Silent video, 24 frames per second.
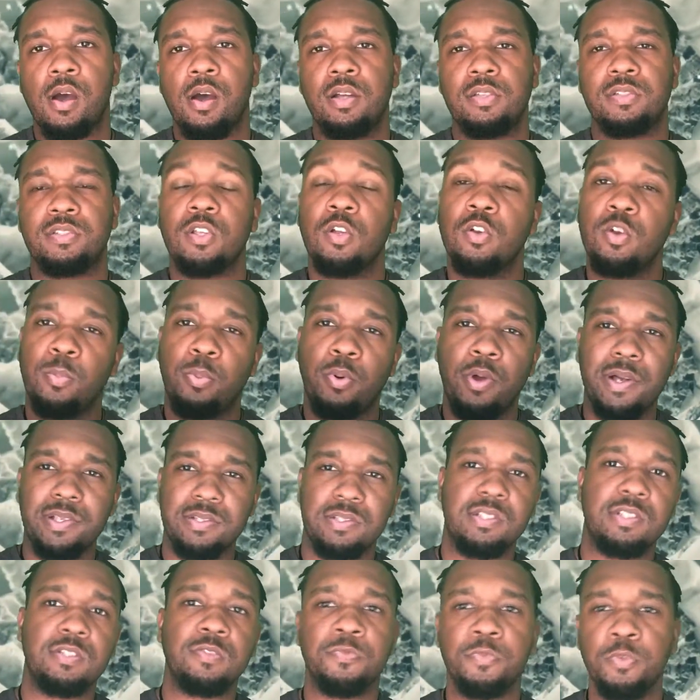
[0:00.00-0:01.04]
certain
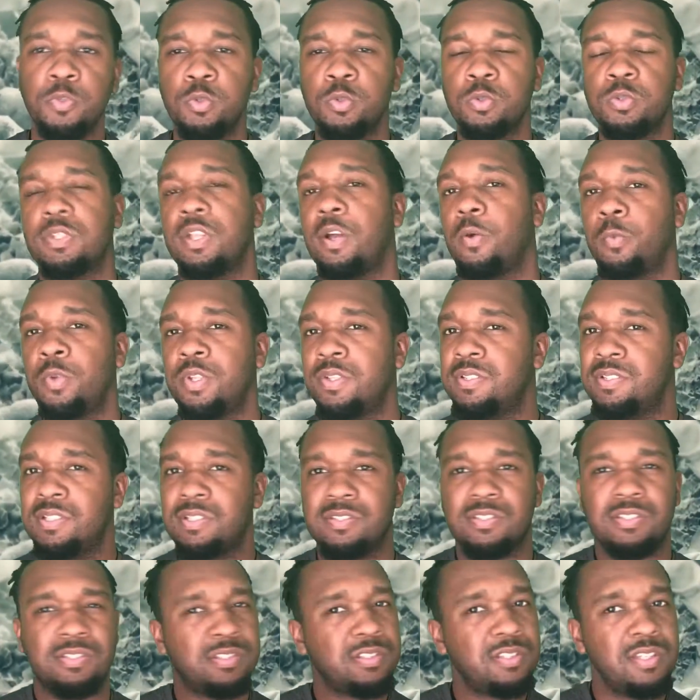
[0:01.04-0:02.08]
processed foods that we
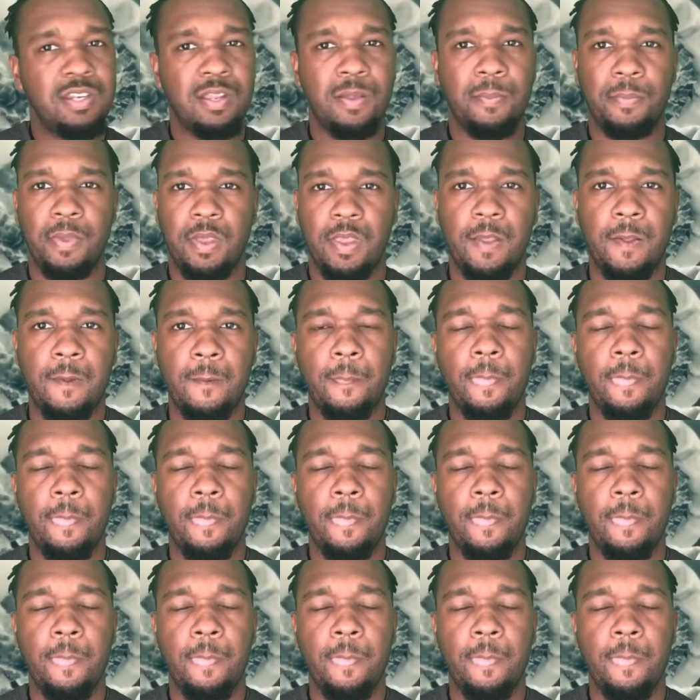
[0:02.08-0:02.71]
just shouldn't be,